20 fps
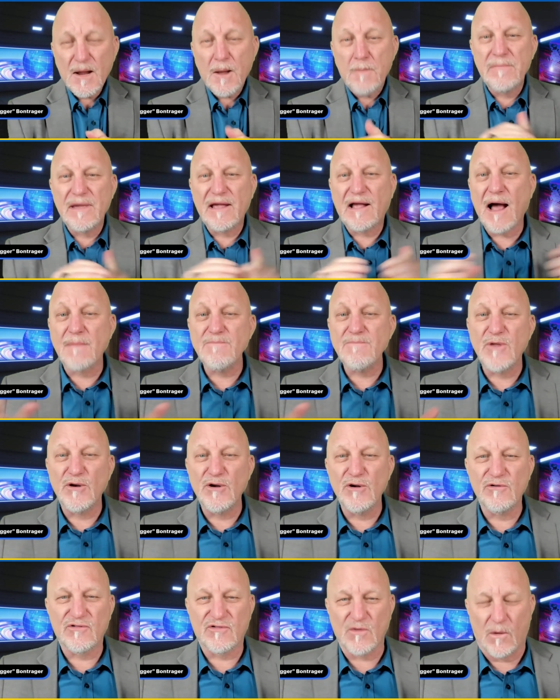Become the
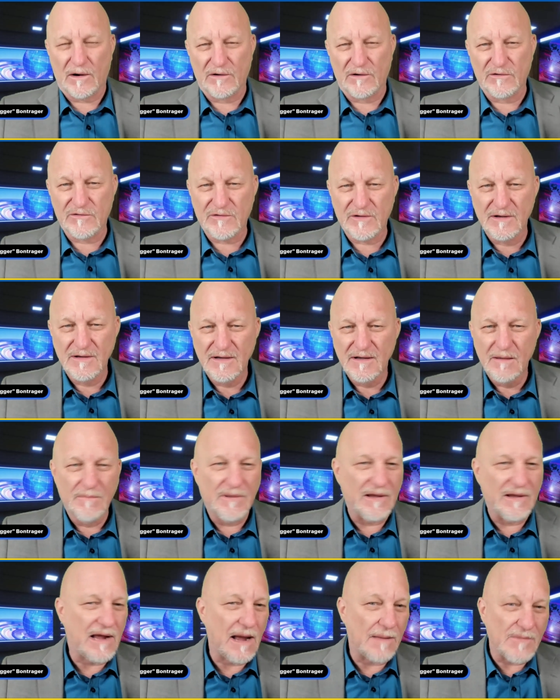news source.
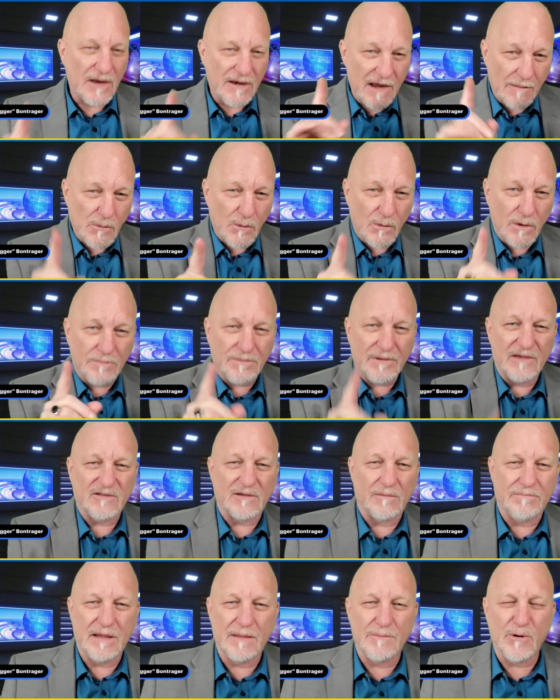Become the number one place
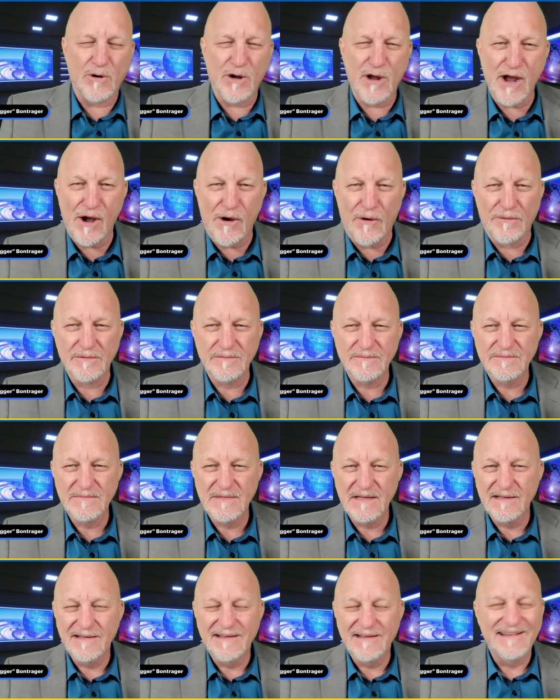that people go.
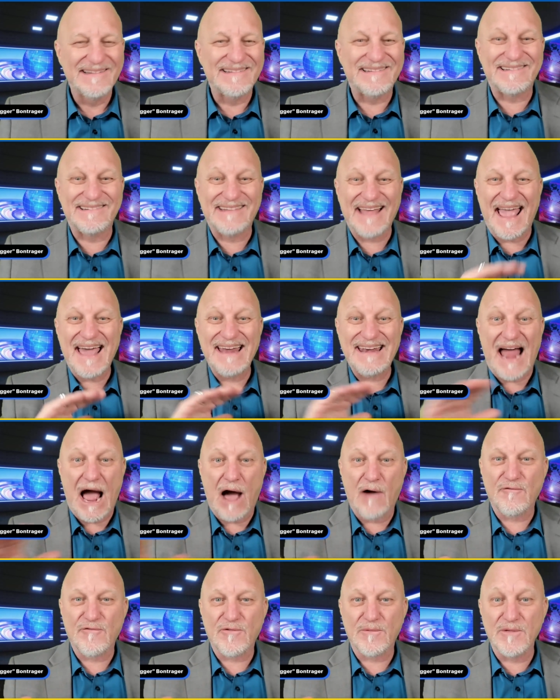Stand
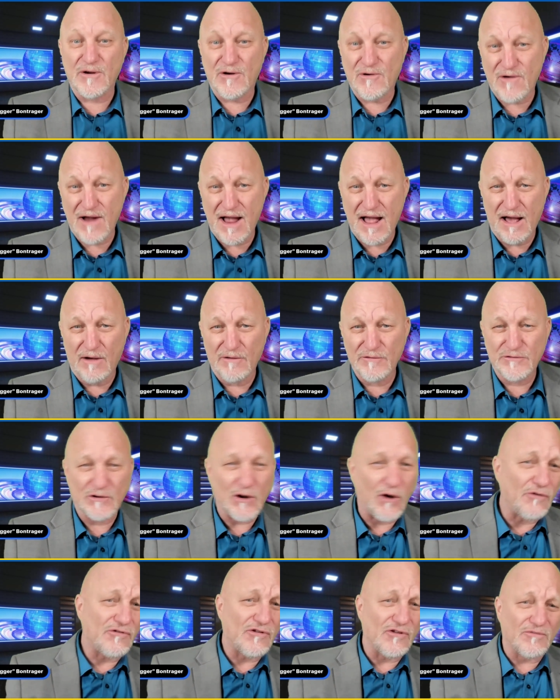out from the crowd.
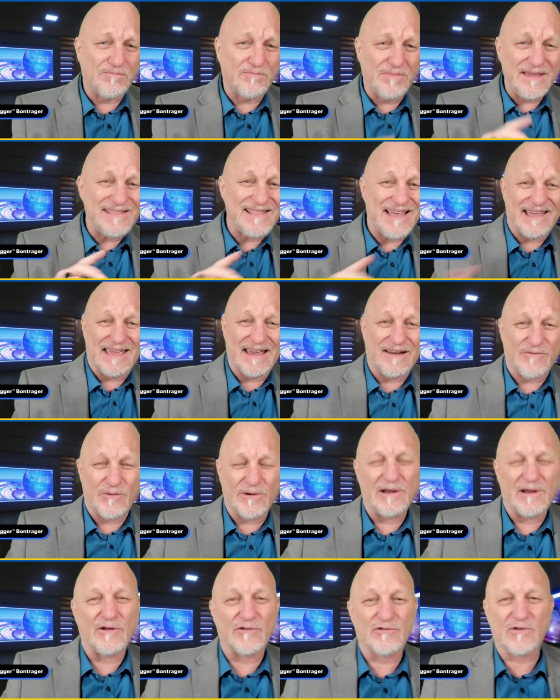Don't just be like
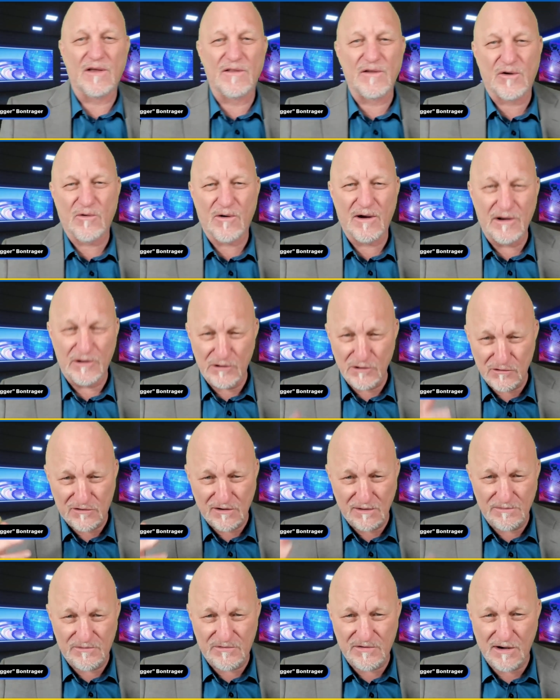everyone else trying to create a
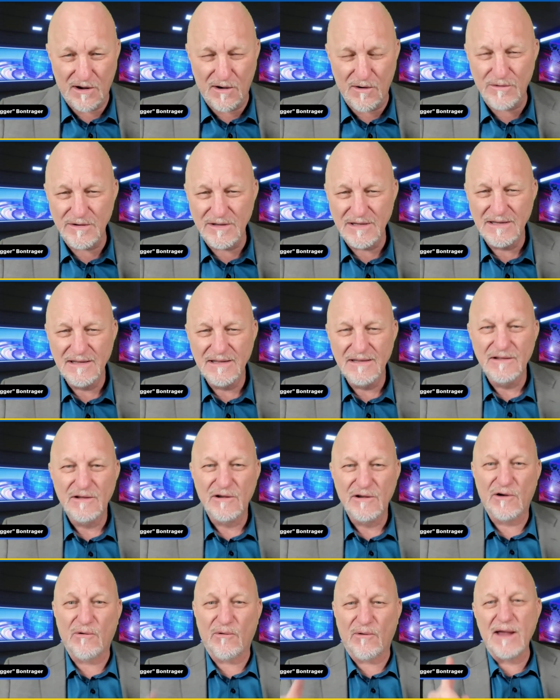YouTube show.
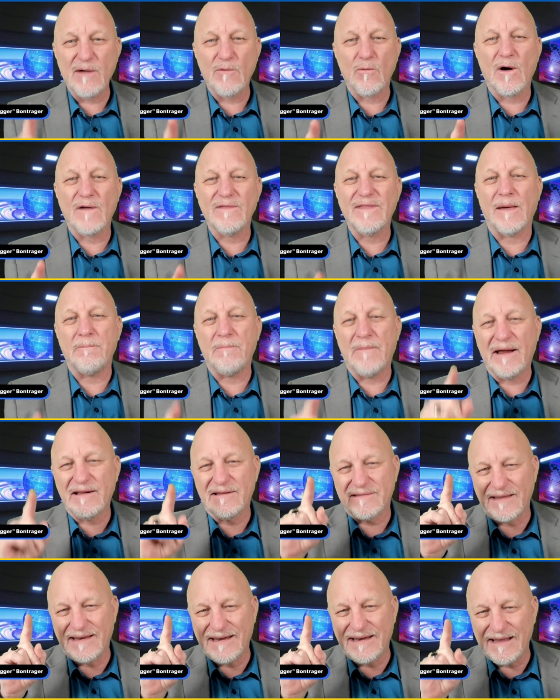Create one that
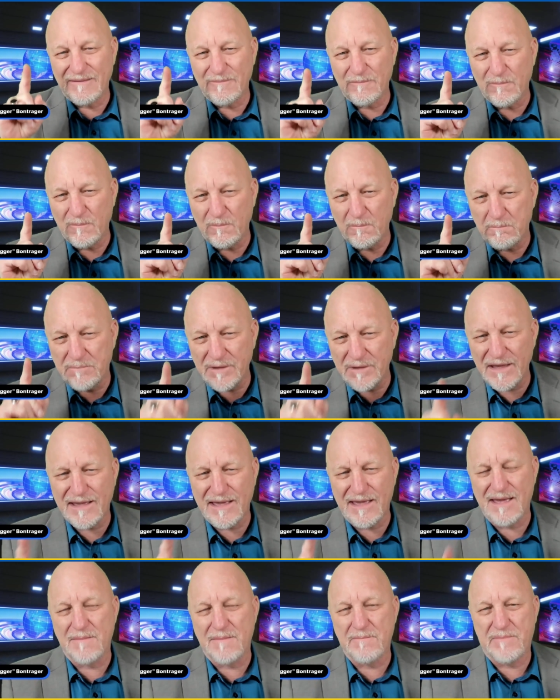makes a big
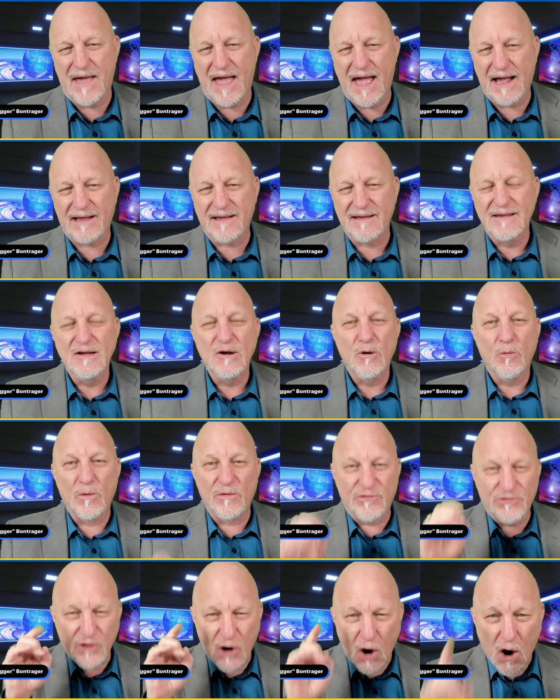impact
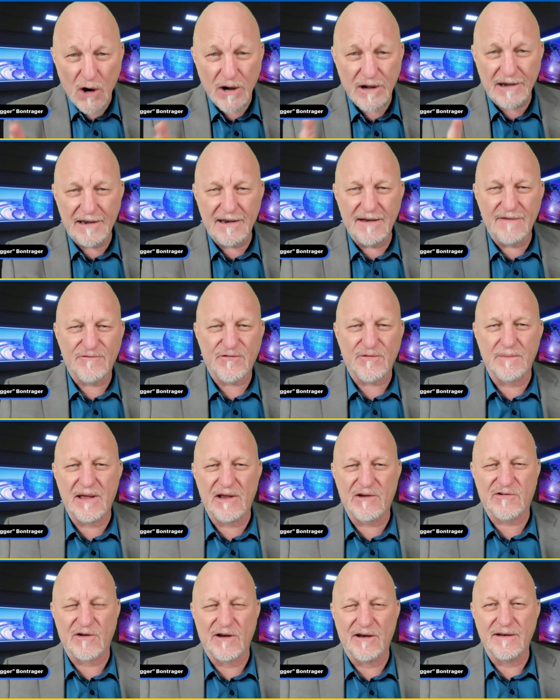with targeted
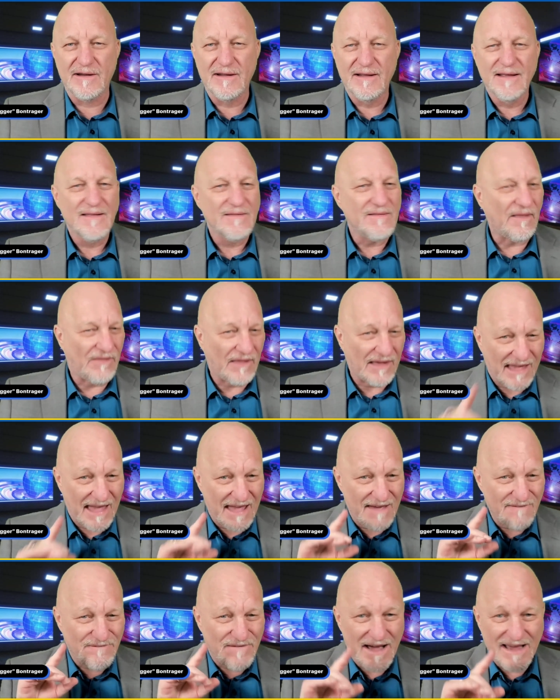information that they
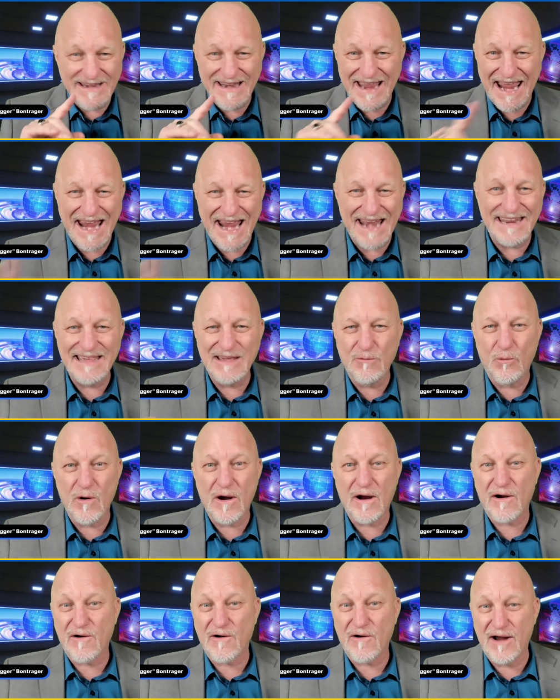can't find
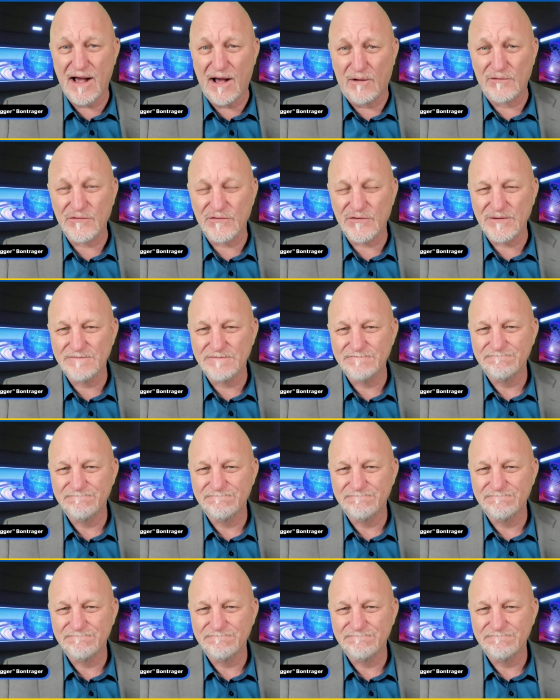anywhere else.